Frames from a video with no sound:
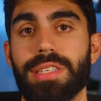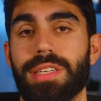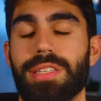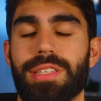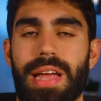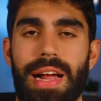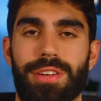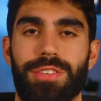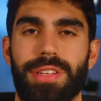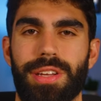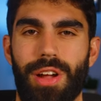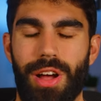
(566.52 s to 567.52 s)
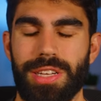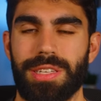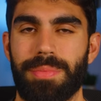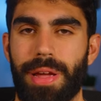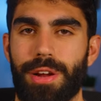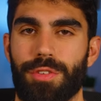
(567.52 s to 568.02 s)
is actually an
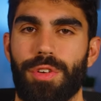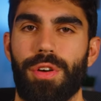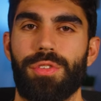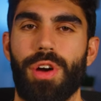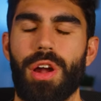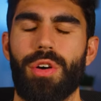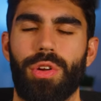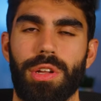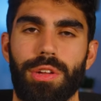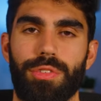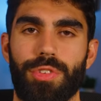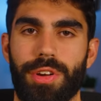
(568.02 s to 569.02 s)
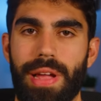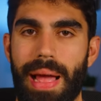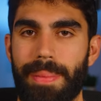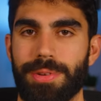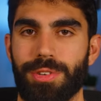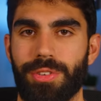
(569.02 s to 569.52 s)
awesome microphone, not only for
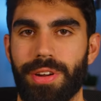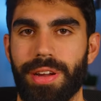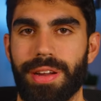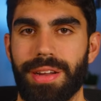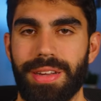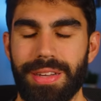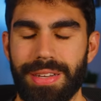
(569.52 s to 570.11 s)
capturing